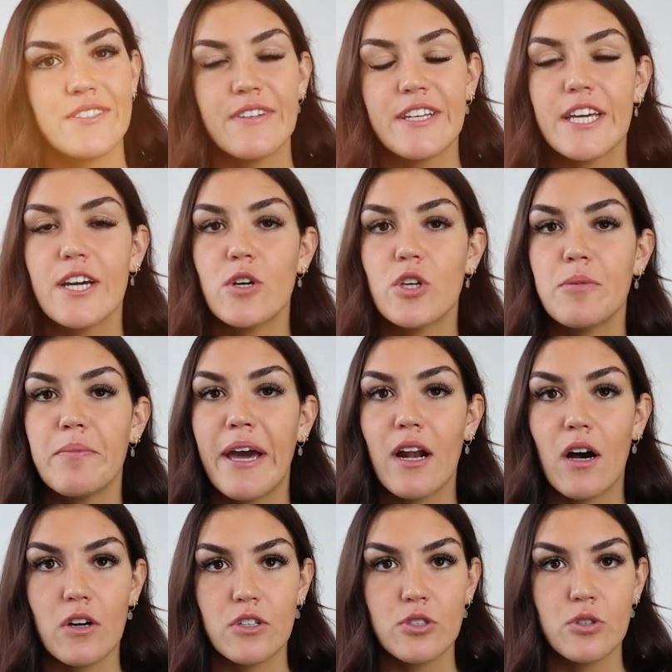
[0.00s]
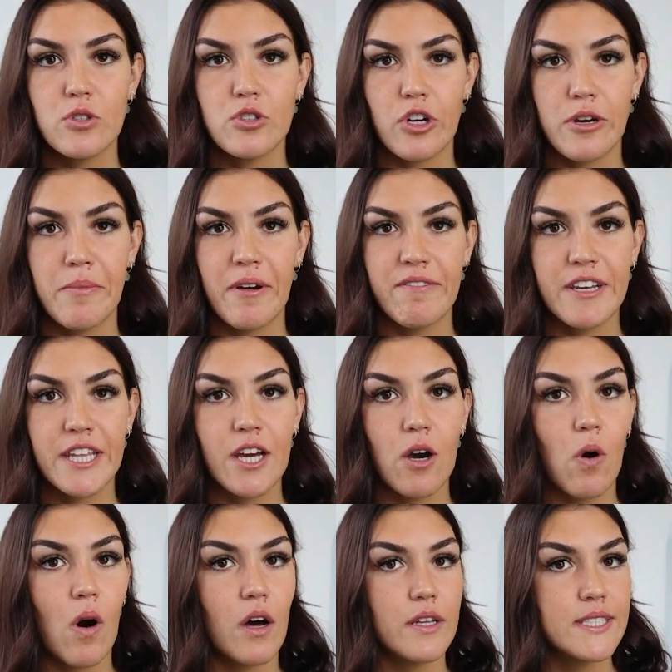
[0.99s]
this video, you might also enjoy my
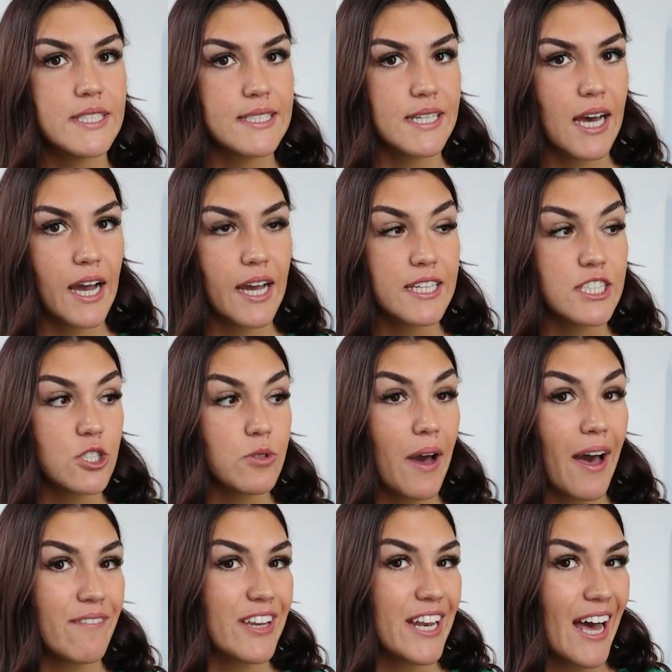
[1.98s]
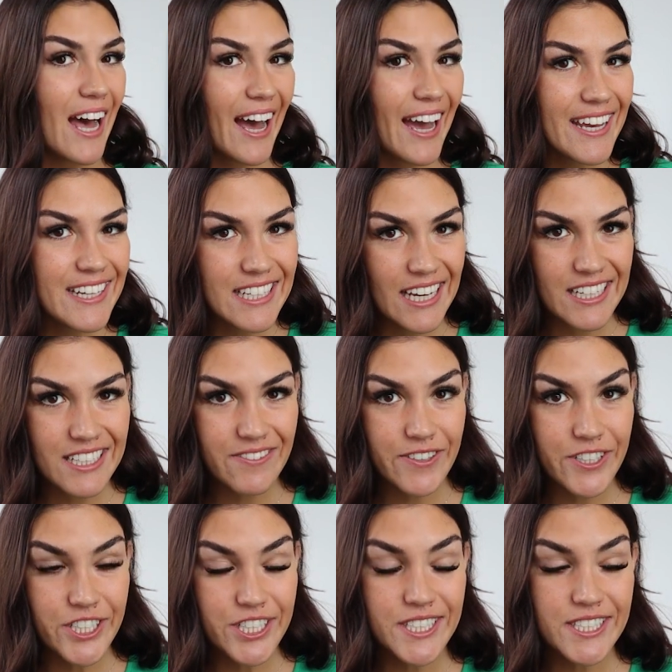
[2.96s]
video on signs you have an iodine
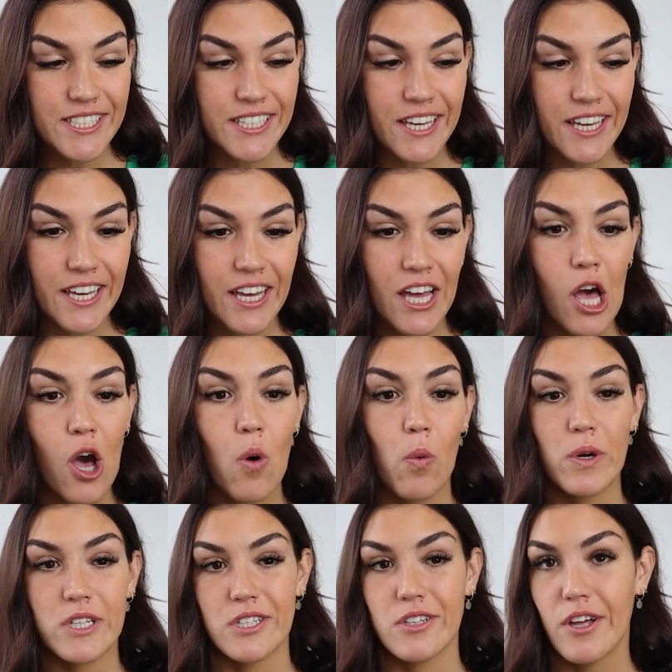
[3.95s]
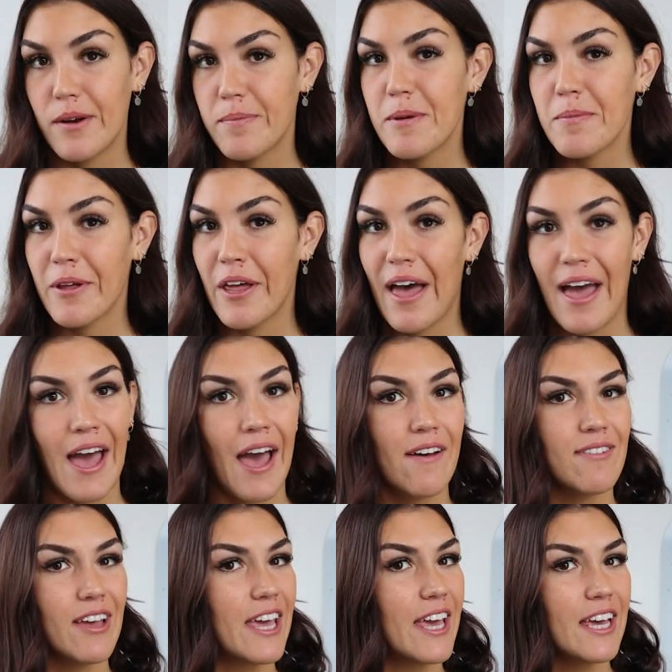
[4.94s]
deficiency, which a lot of people
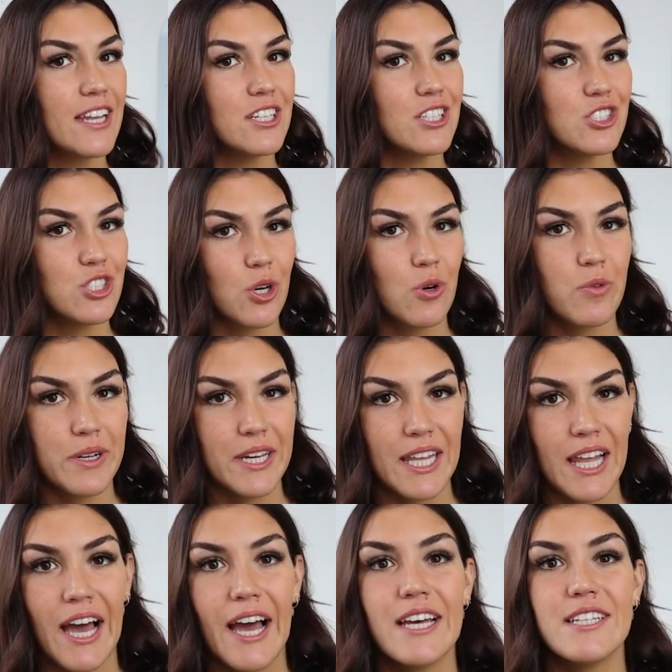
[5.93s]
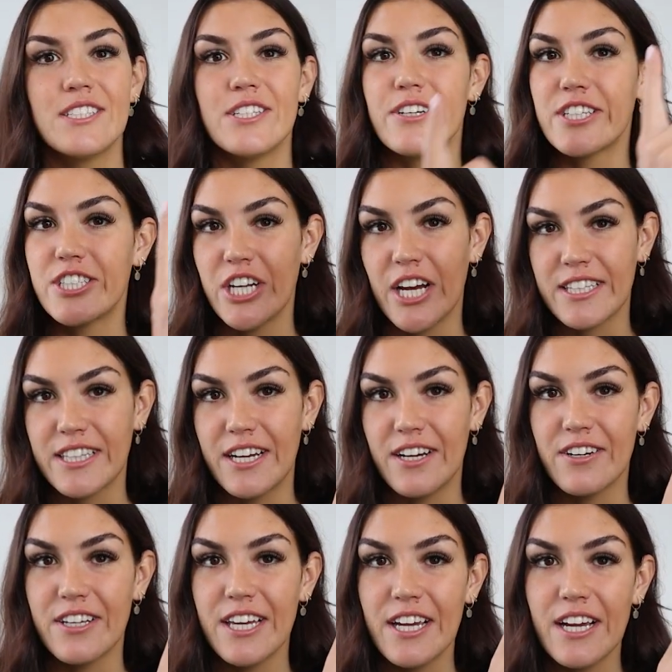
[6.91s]
have and don't realize, so you can check that
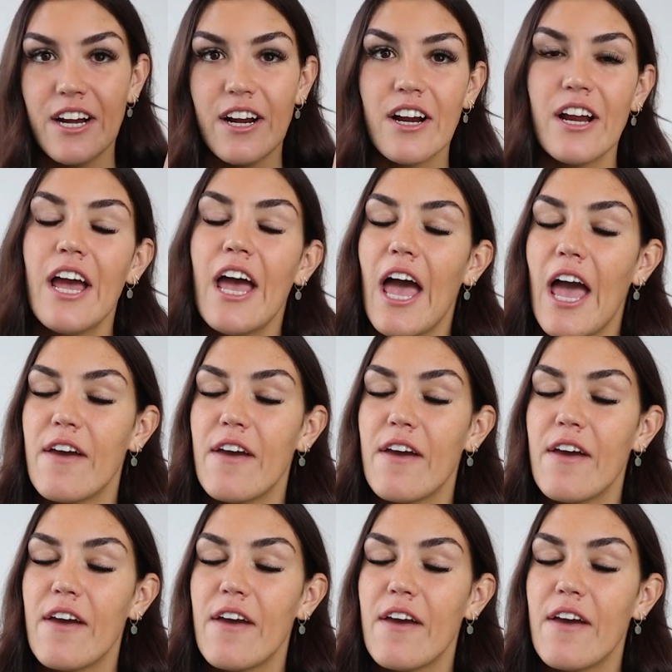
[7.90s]
out here.